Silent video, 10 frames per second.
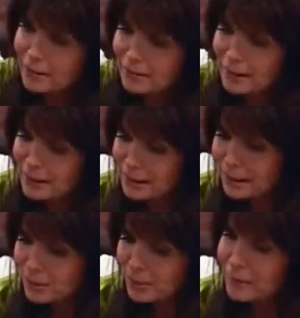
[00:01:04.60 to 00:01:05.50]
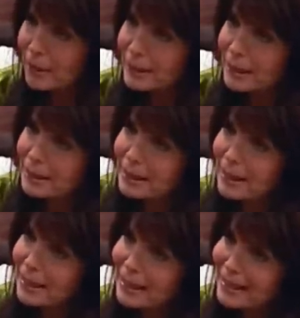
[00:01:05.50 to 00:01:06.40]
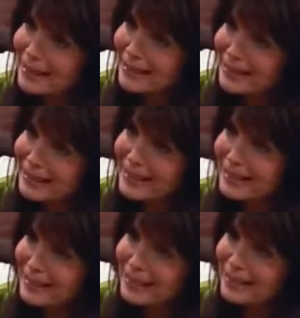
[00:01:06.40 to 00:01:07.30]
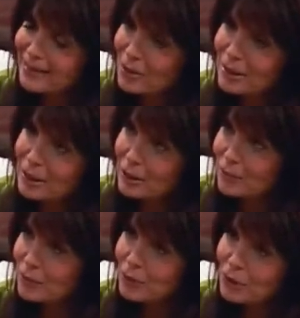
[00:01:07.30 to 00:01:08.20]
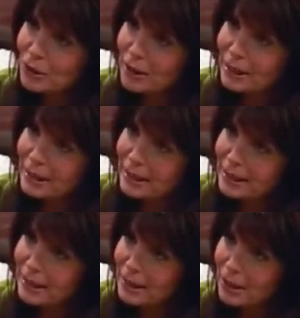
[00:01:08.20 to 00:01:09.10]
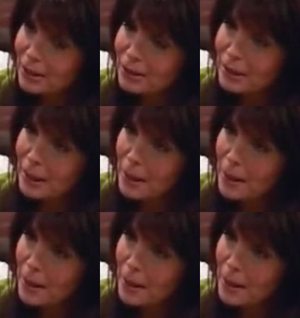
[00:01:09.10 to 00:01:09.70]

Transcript: There's a little bit of identity or a little confusion on identity going on here.